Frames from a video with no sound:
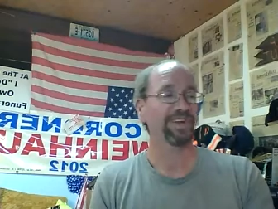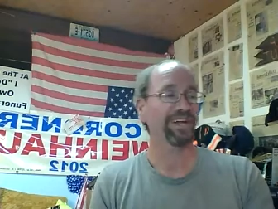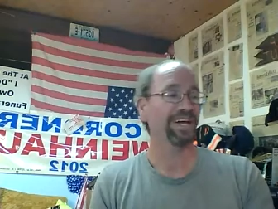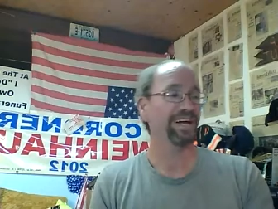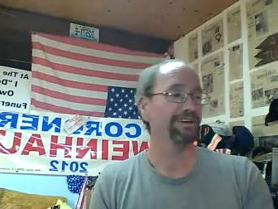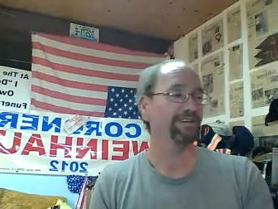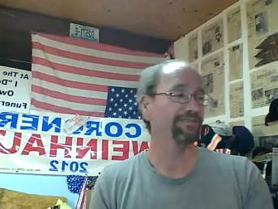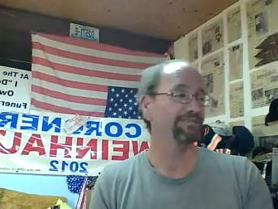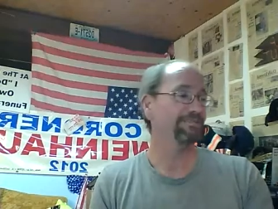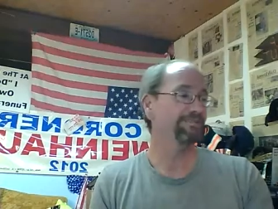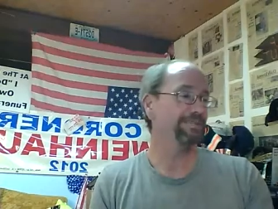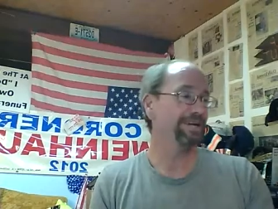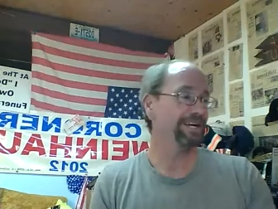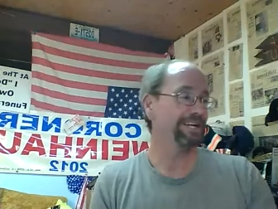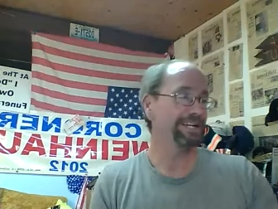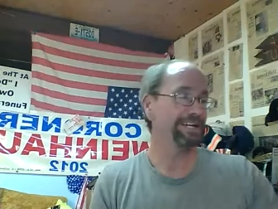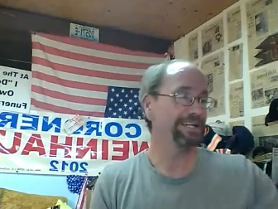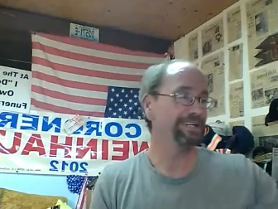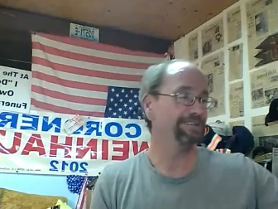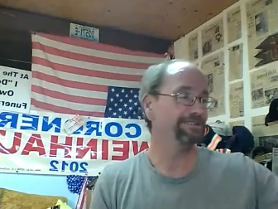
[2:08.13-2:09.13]
I have
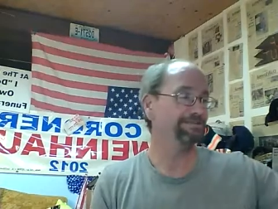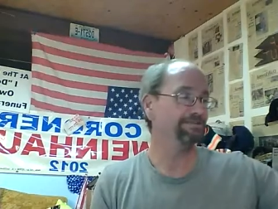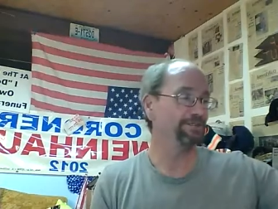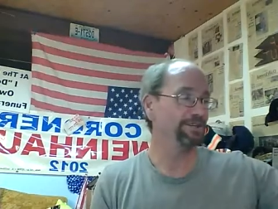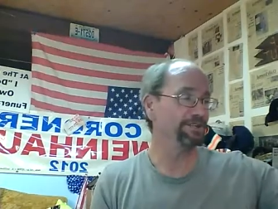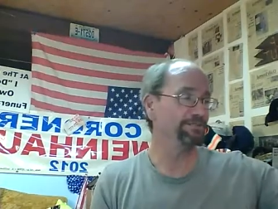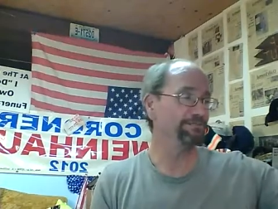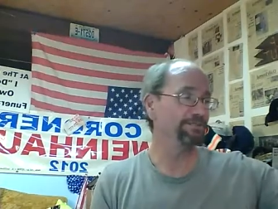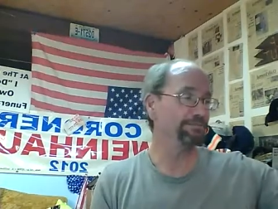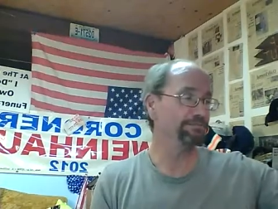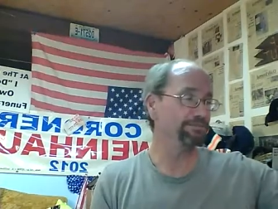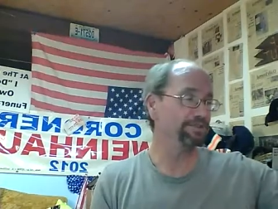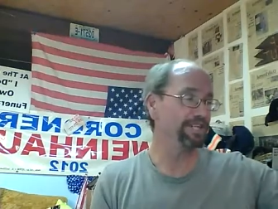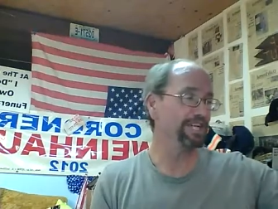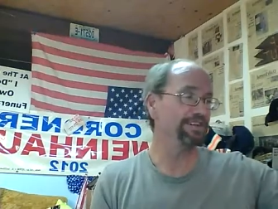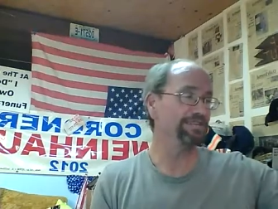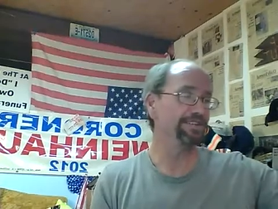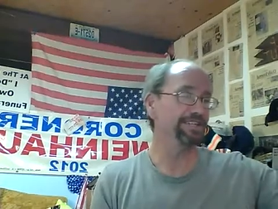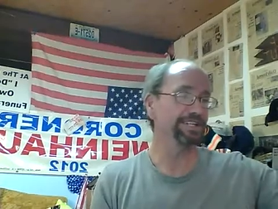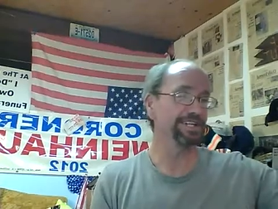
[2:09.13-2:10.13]
made a writ of
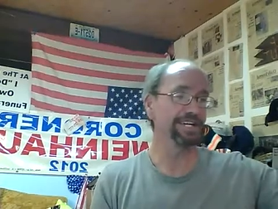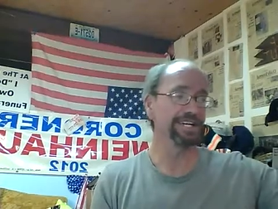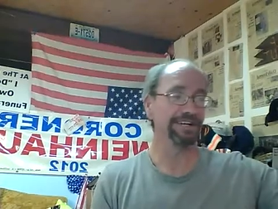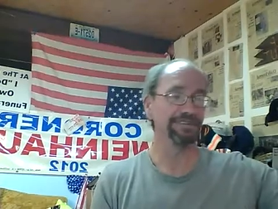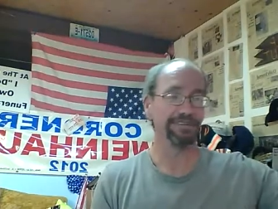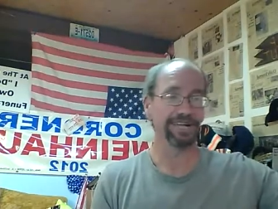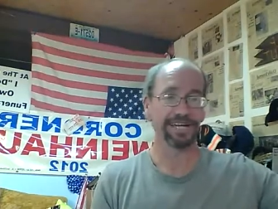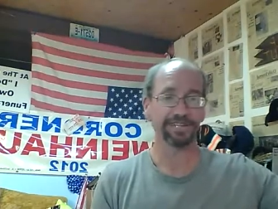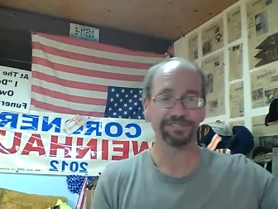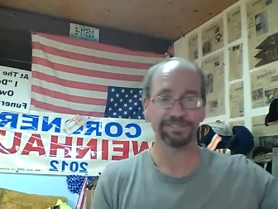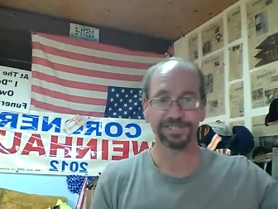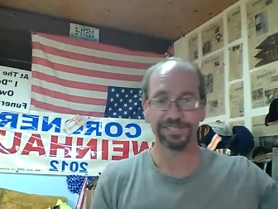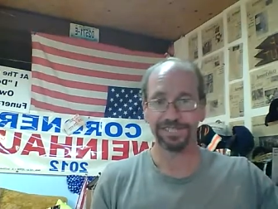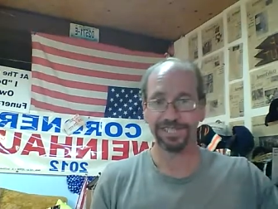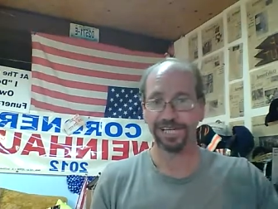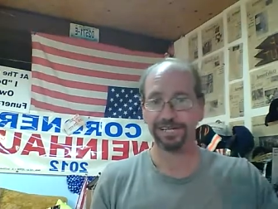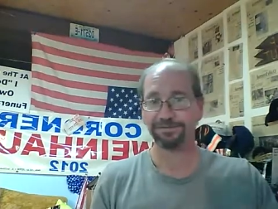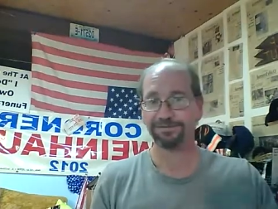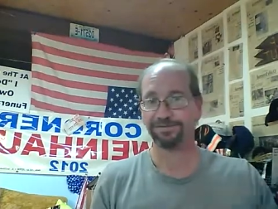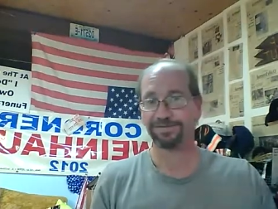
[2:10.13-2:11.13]
replevin. I have actually
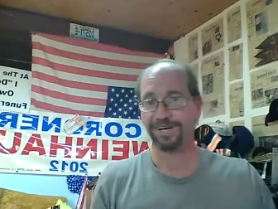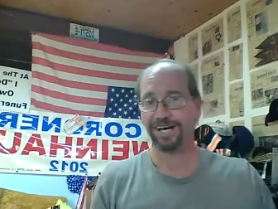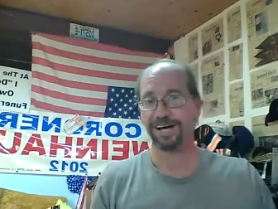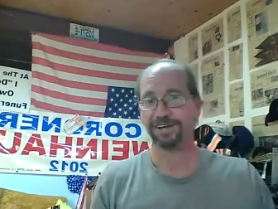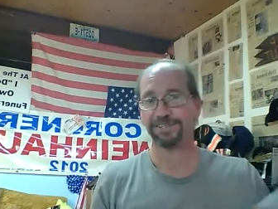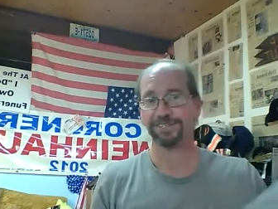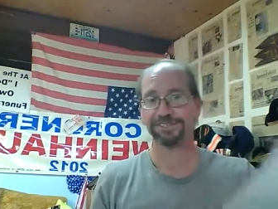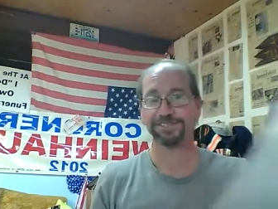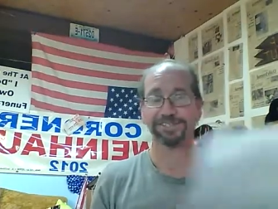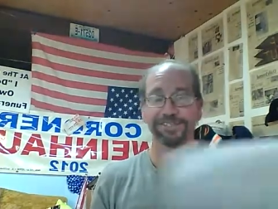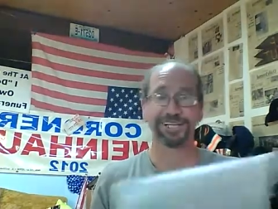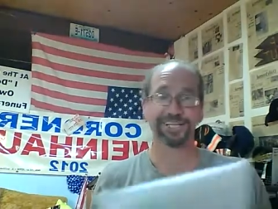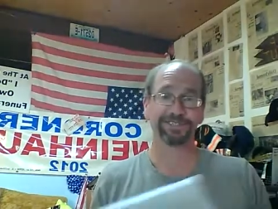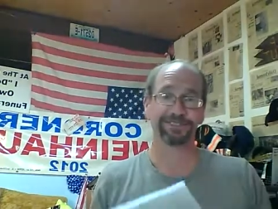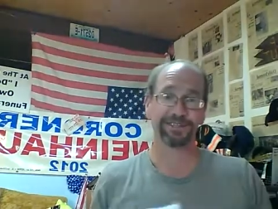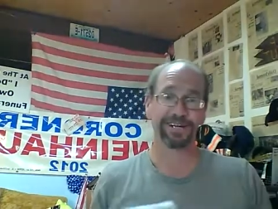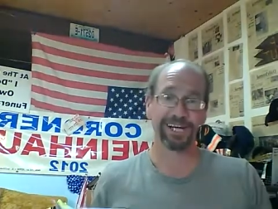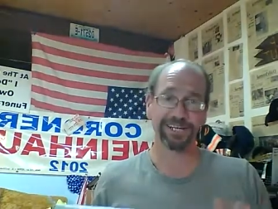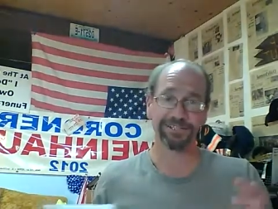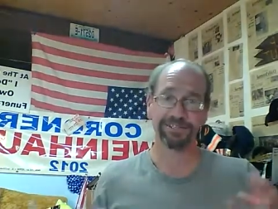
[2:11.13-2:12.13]
not filed this yet. I
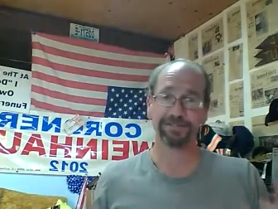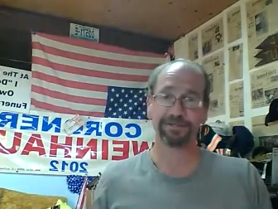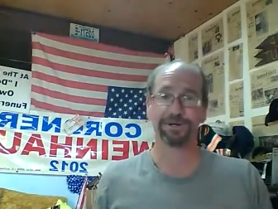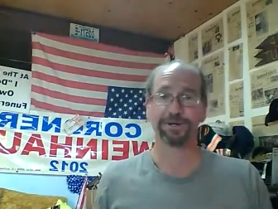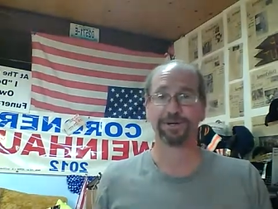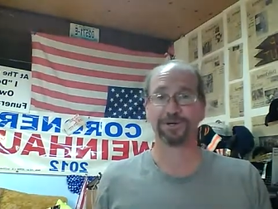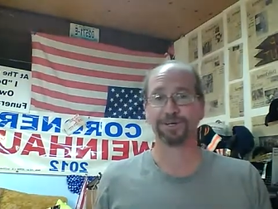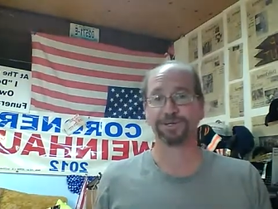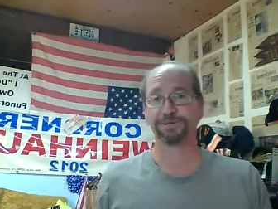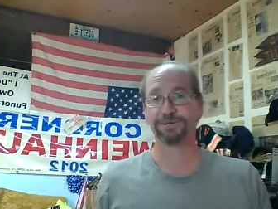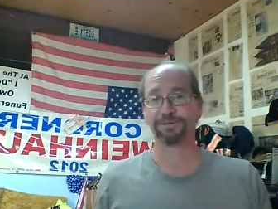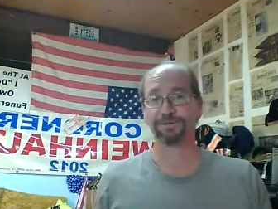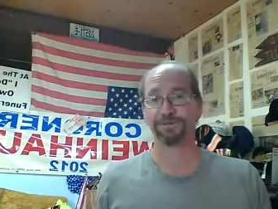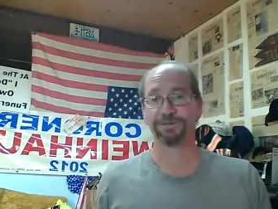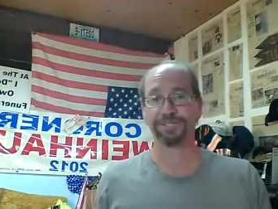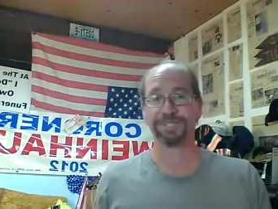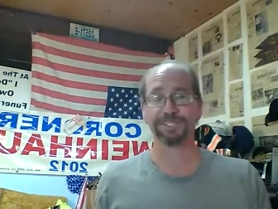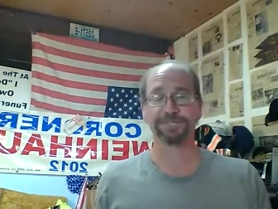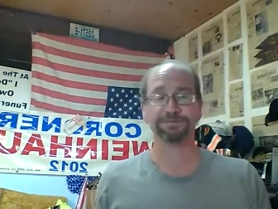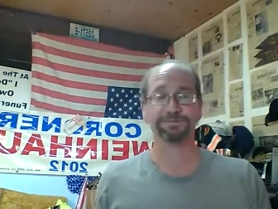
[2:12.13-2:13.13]
tried to earlier in the
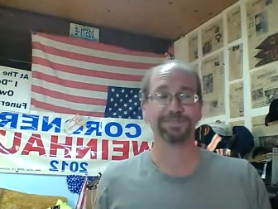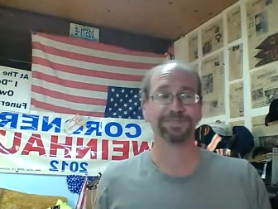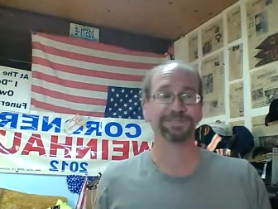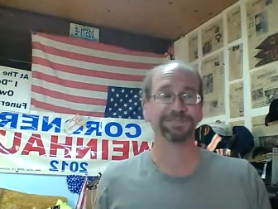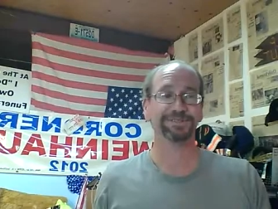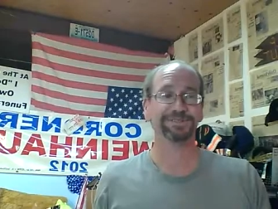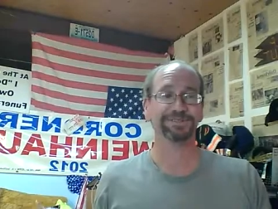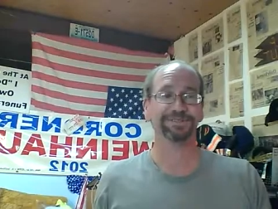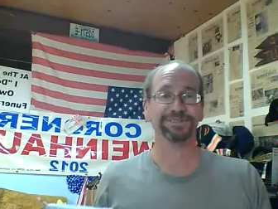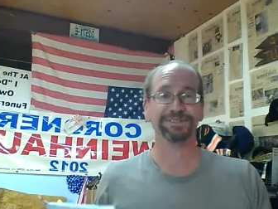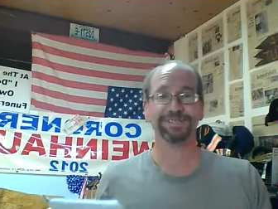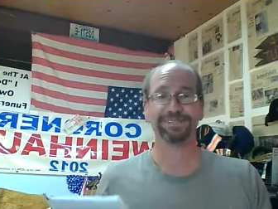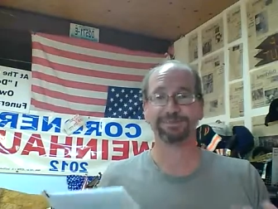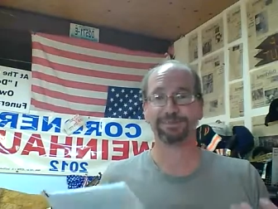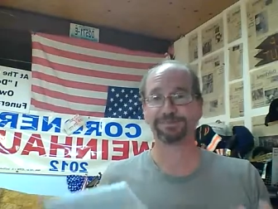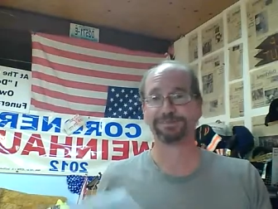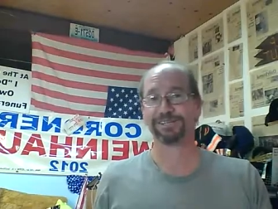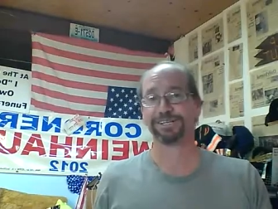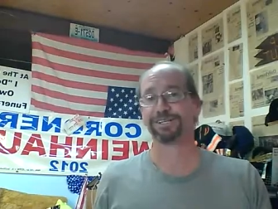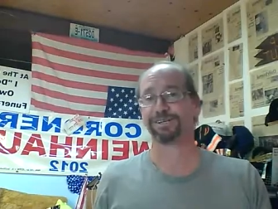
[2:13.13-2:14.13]
week, but they
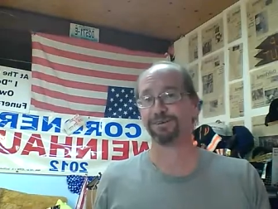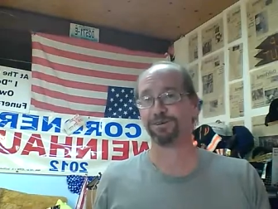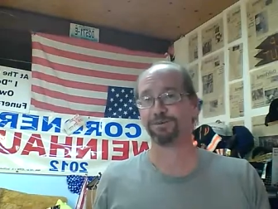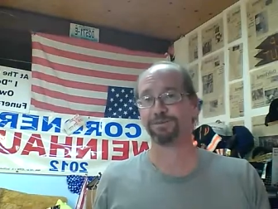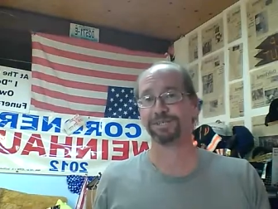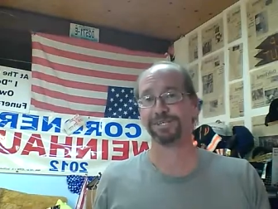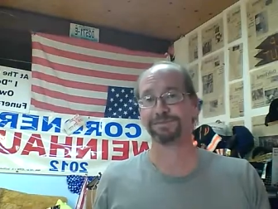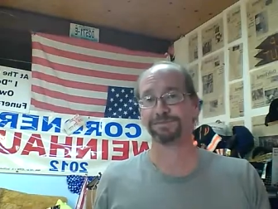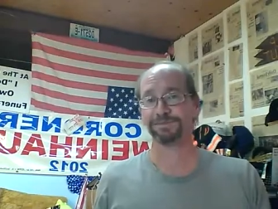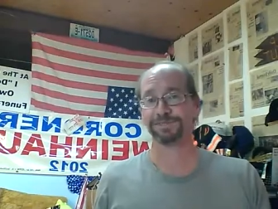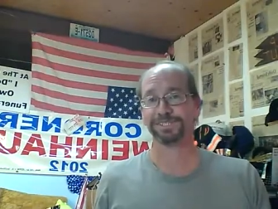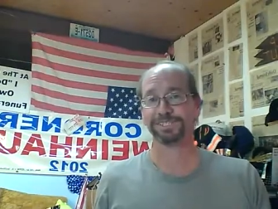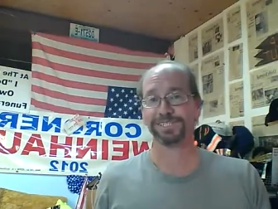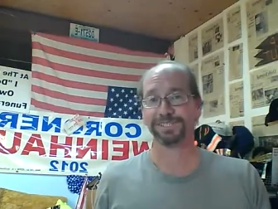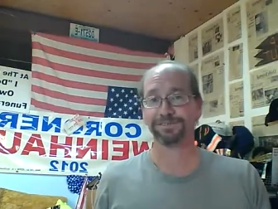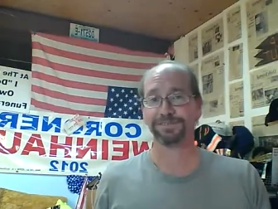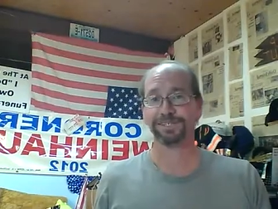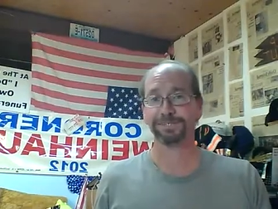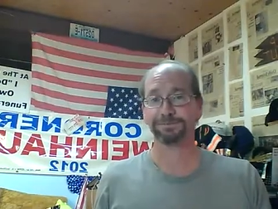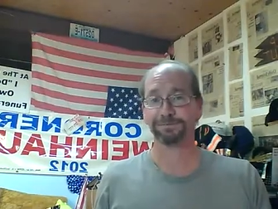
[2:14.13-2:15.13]
were trying to hold me up for
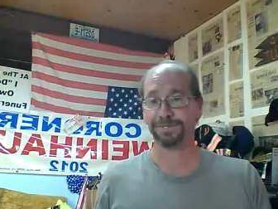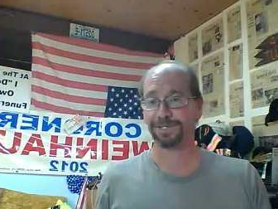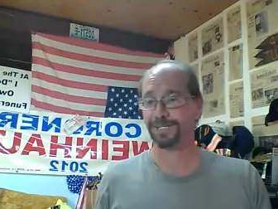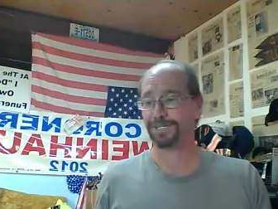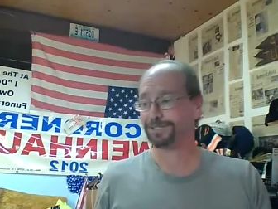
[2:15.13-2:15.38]
$70.